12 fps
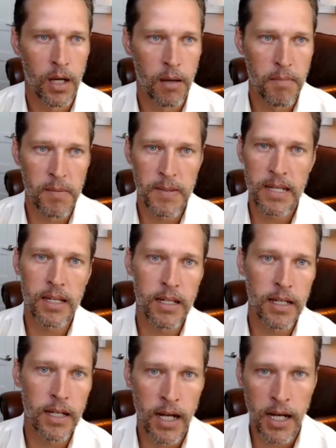maybe
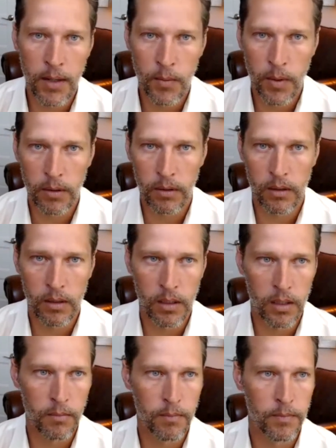EDI with
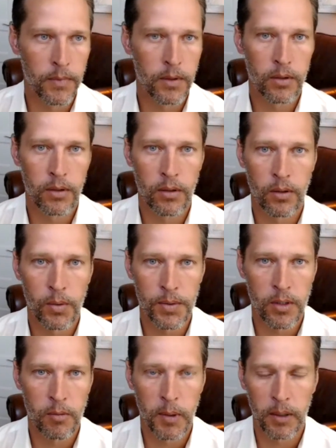your
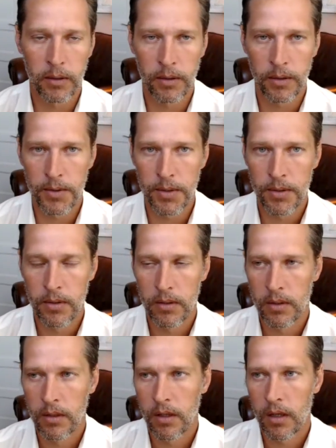wholesale partners.
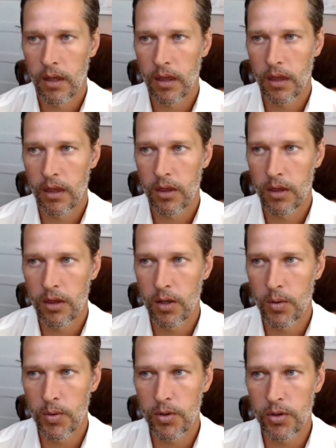
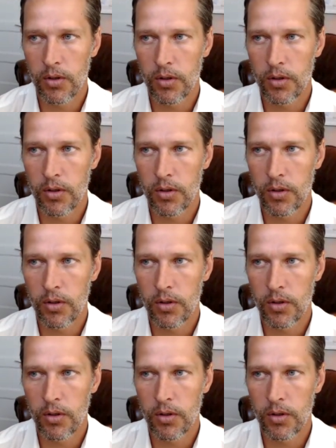Those